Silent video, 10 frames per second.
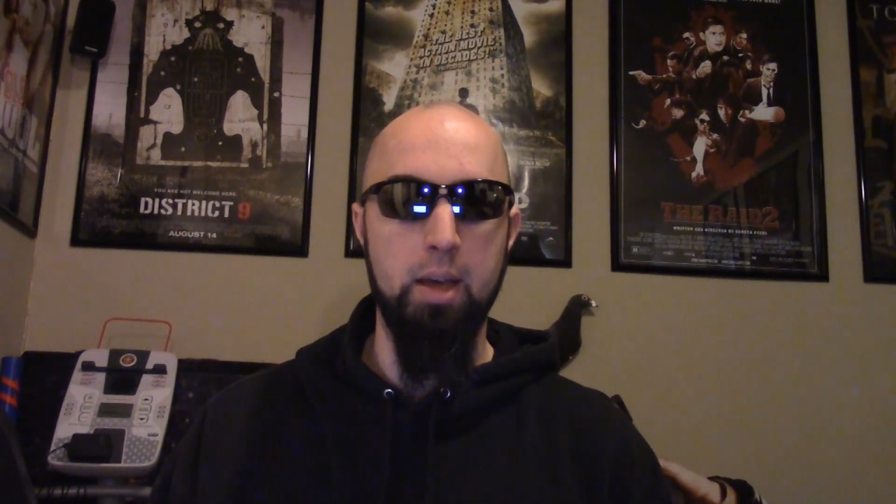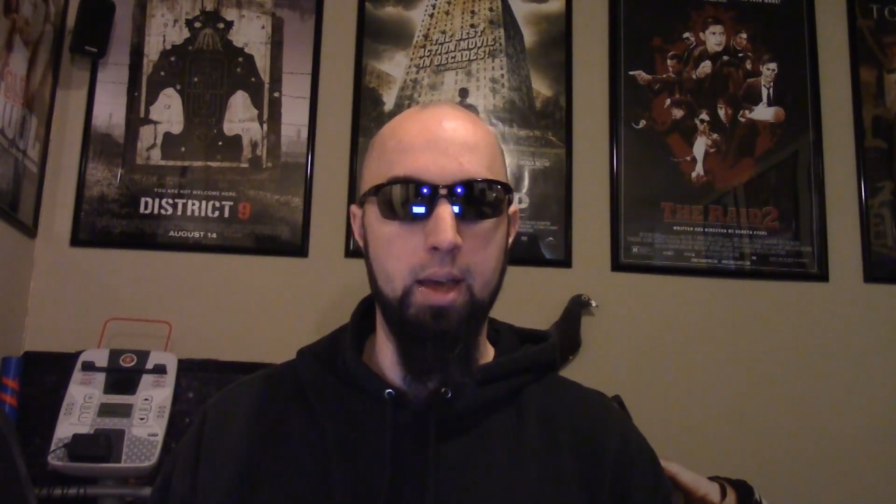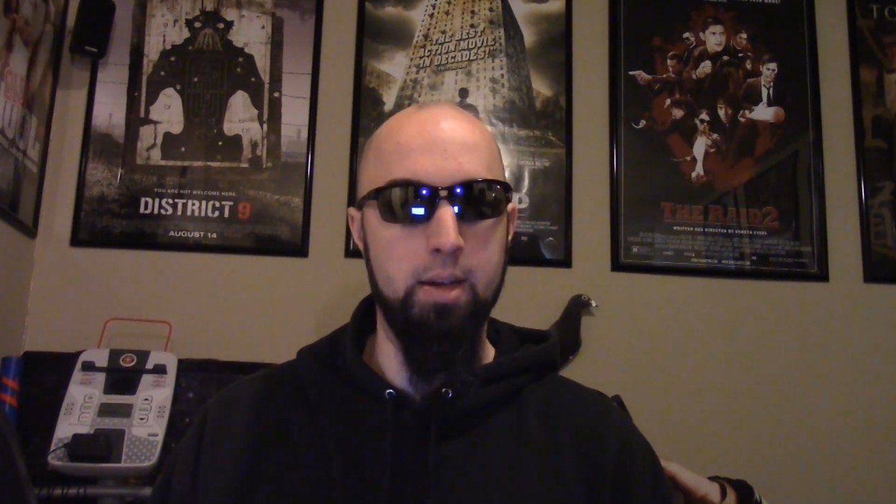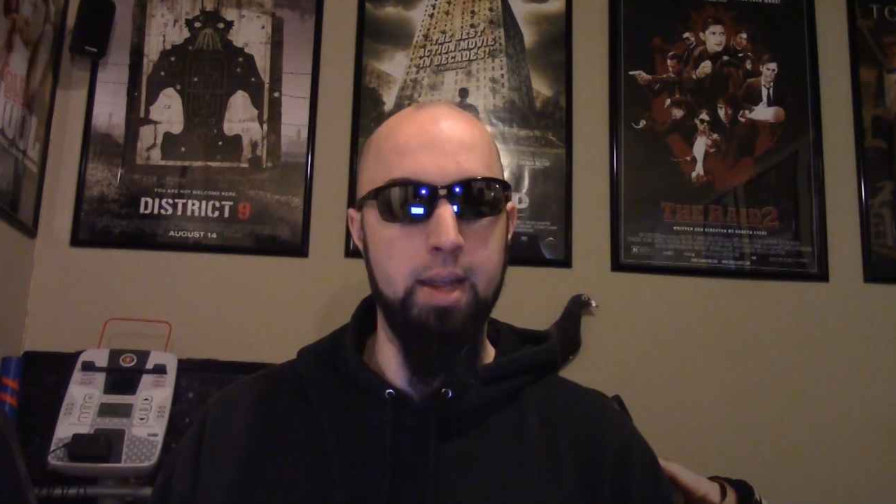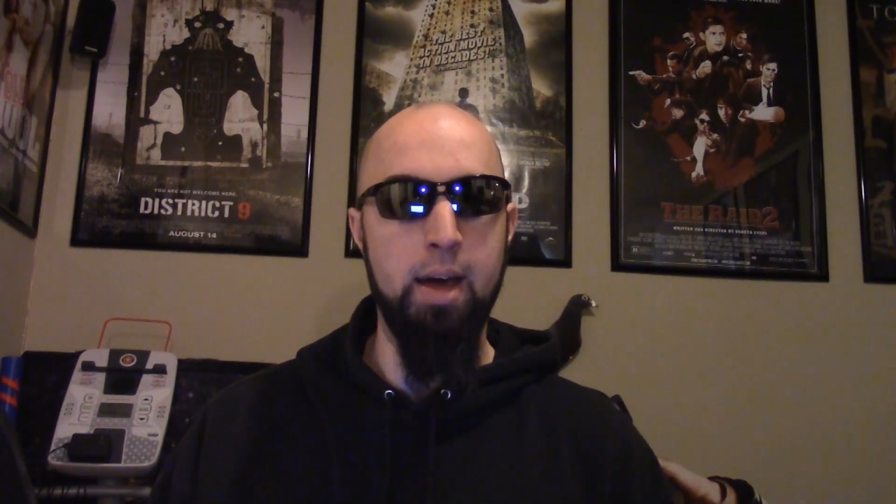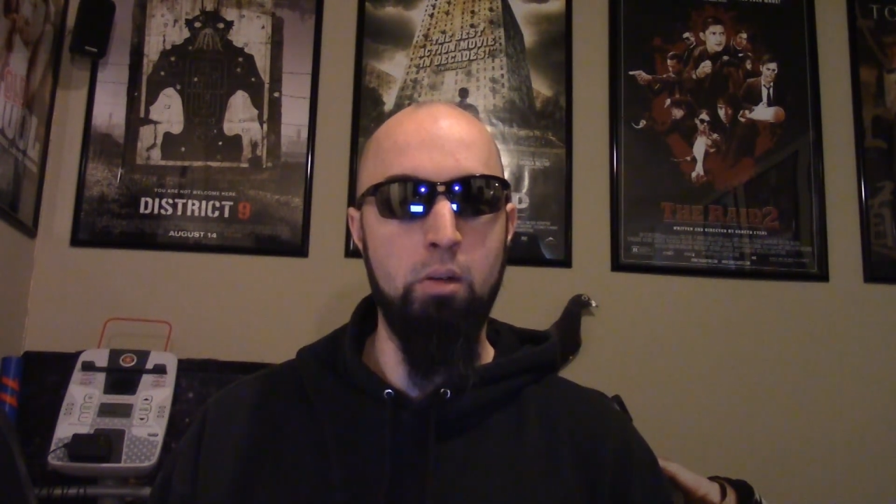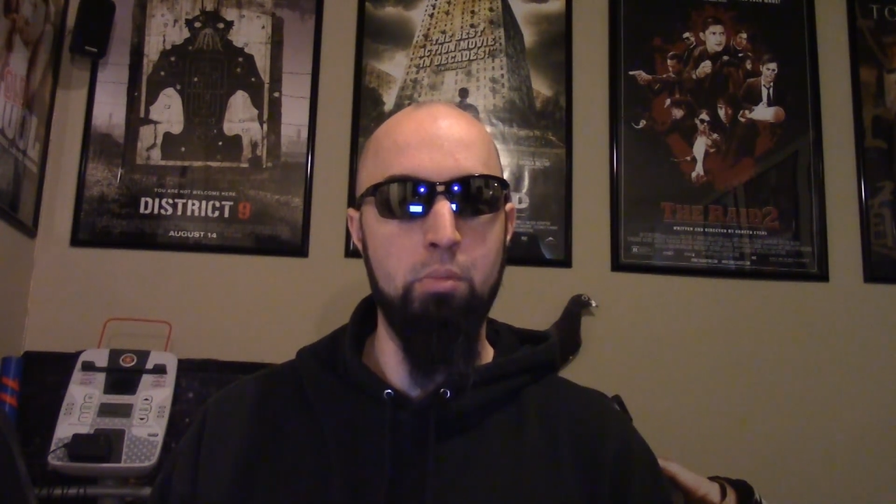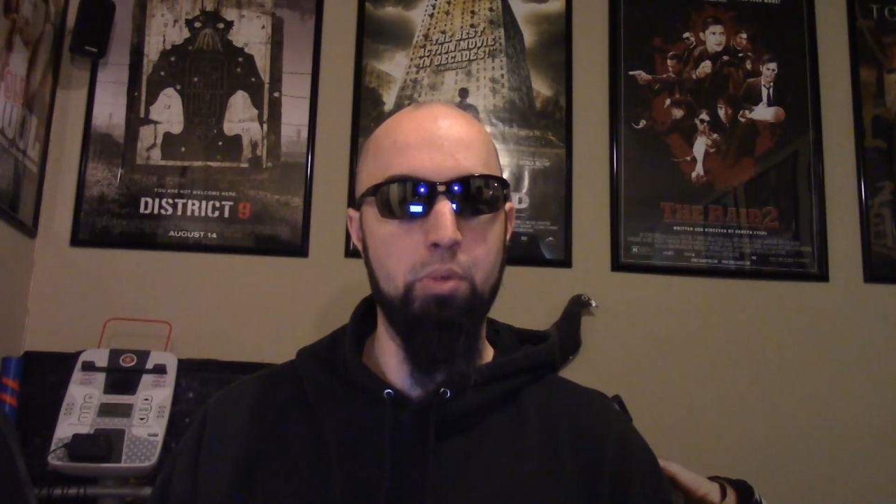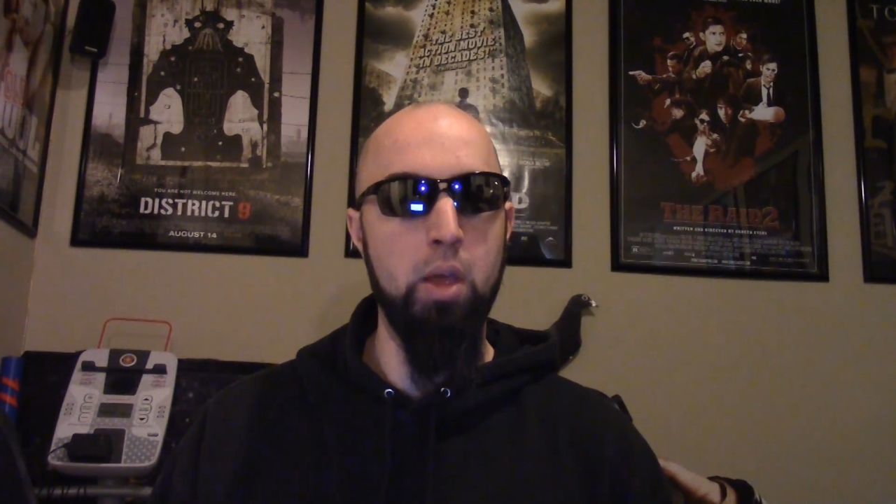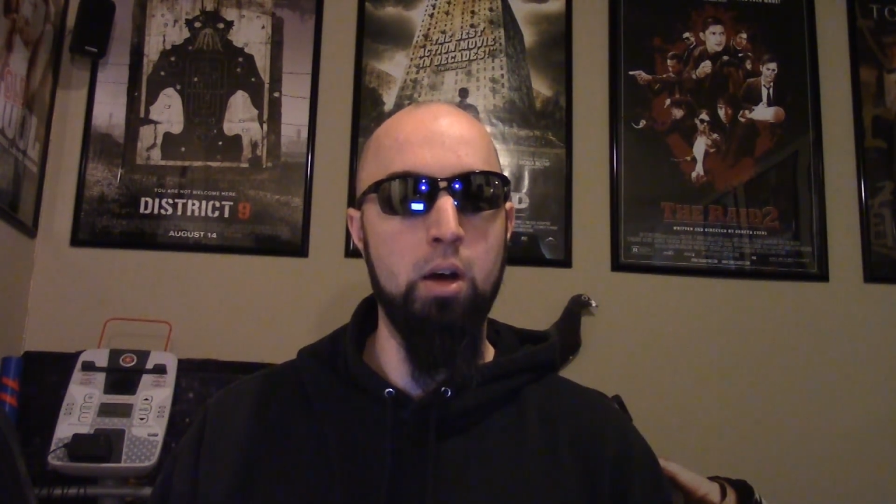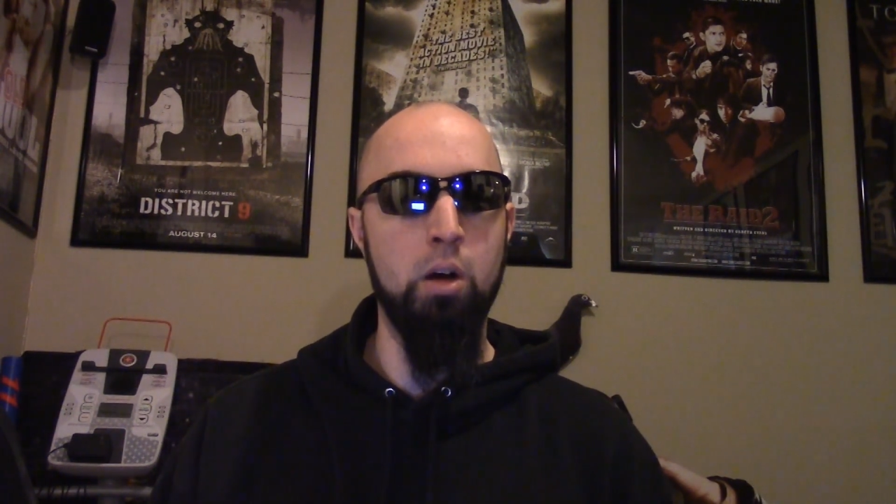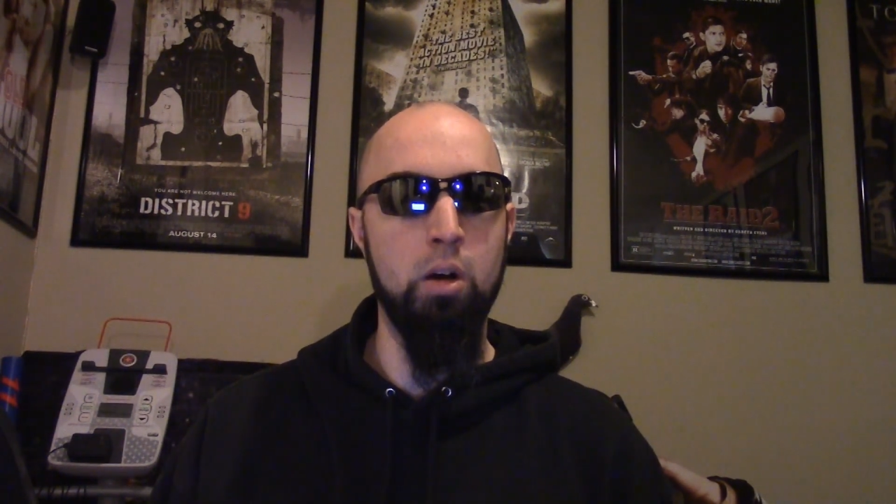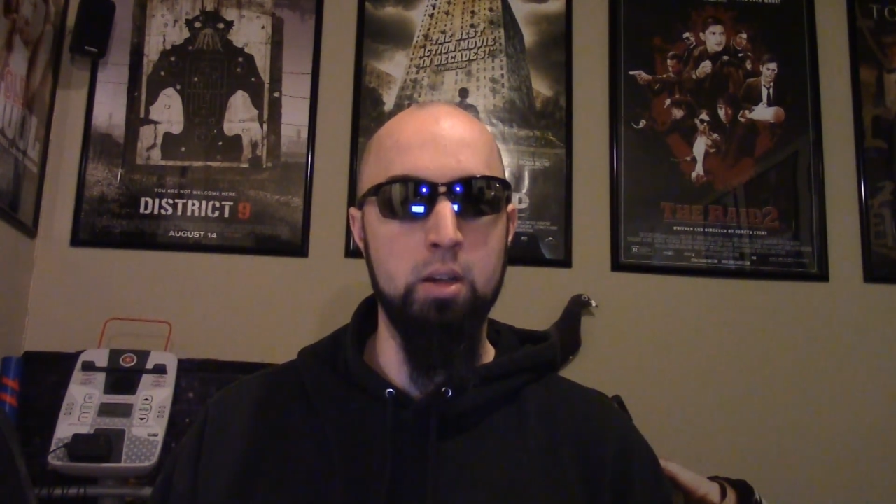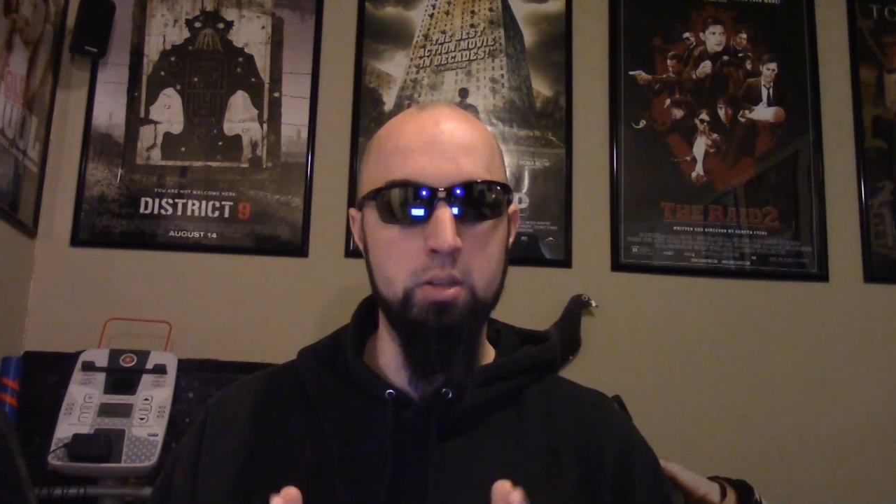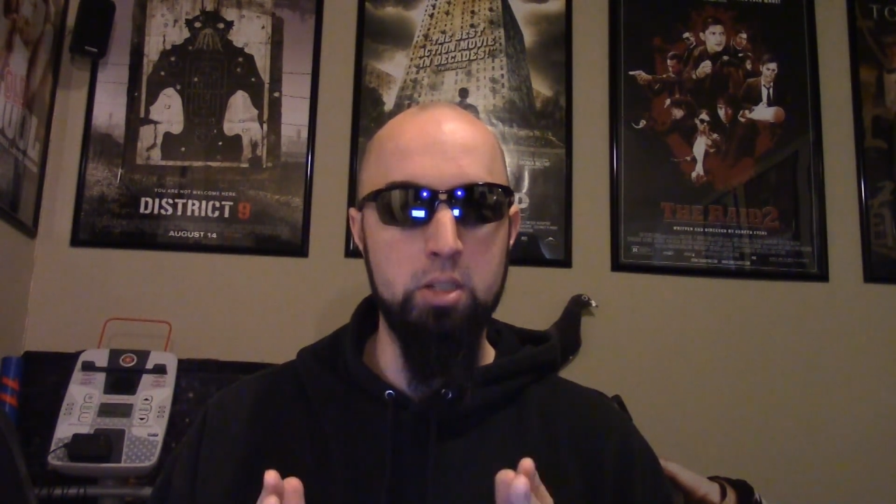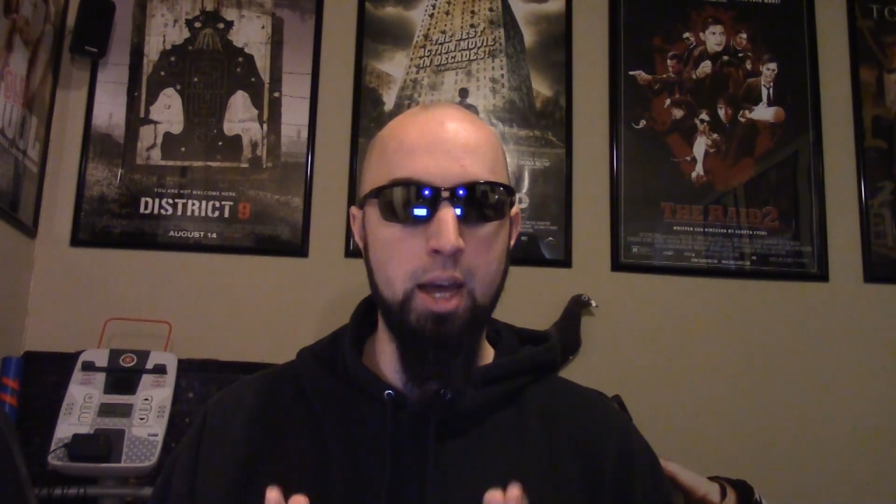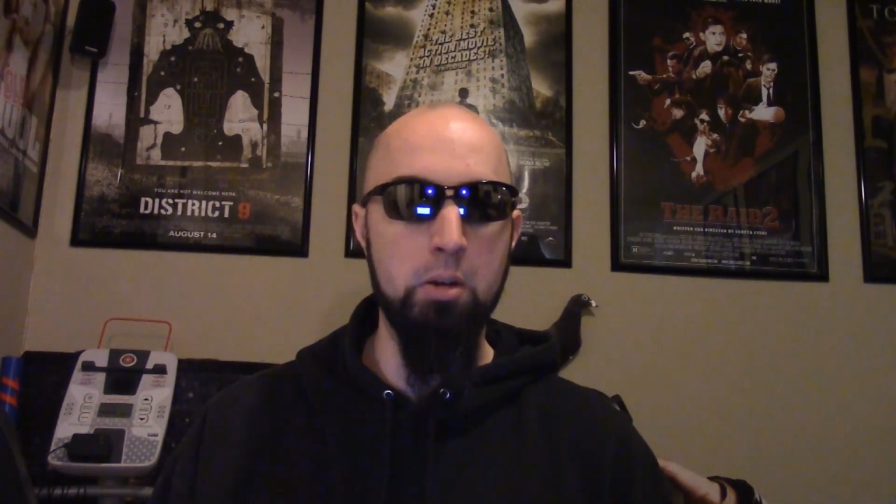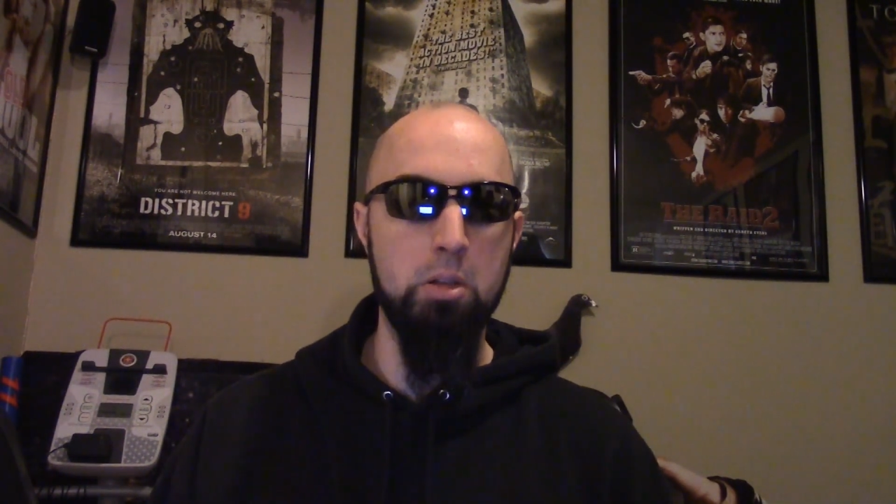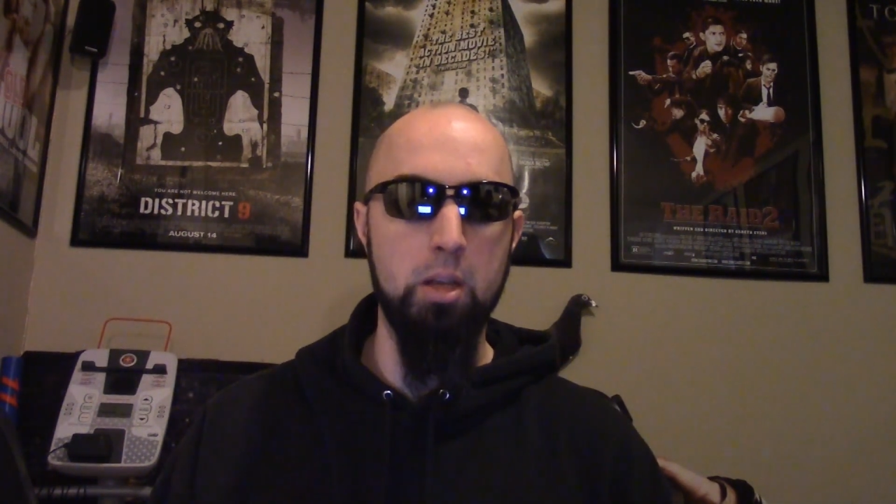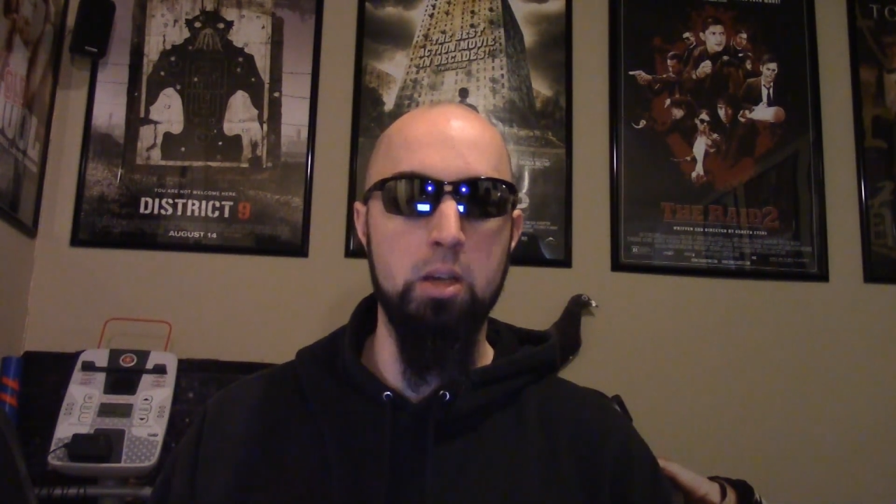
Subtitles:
and now they are undoubtedly